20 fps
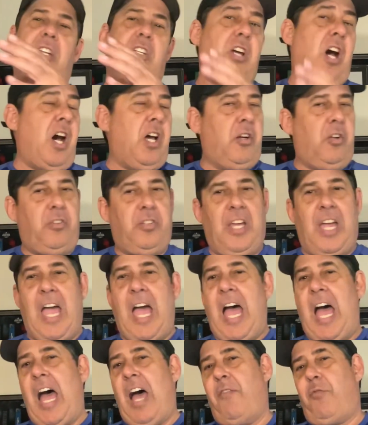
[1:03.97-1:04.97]
Donald the
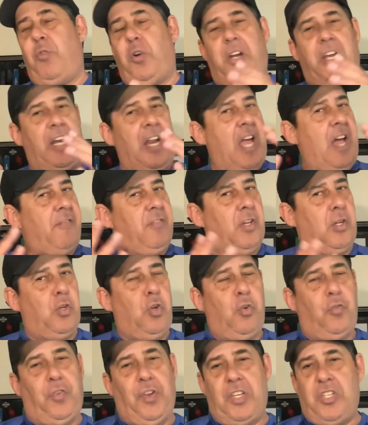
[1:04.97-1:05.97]
half. We're going to have the
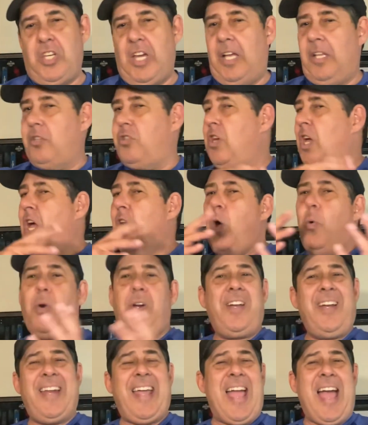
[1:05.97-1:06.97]
Goofy challenge. We're
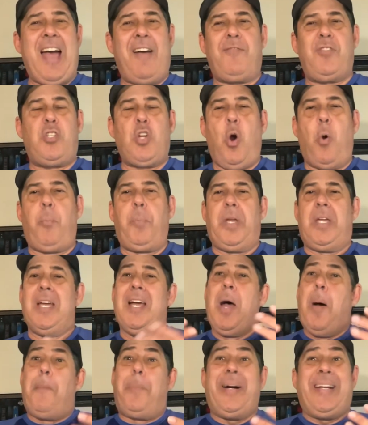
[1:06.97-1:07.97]
going to have Dopey.
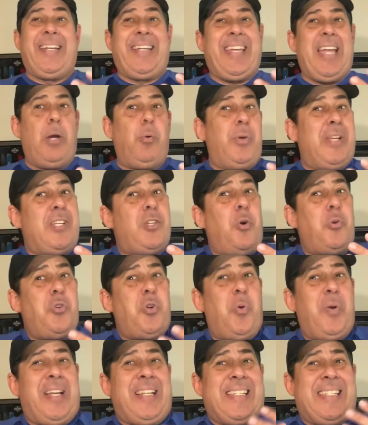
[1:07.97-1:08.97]
But again, we don't
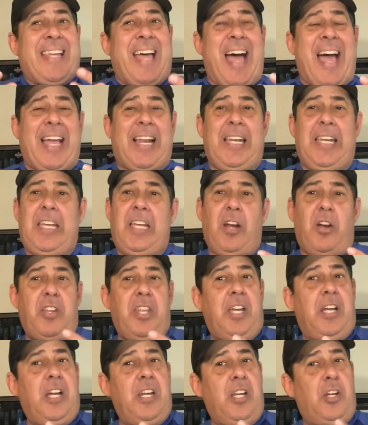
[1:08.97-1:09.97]
know exactly. Are
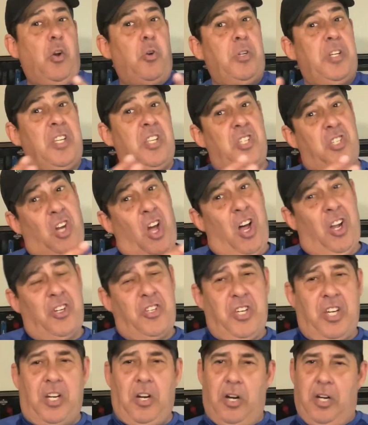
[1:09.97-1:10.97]
they going to go nostalgic?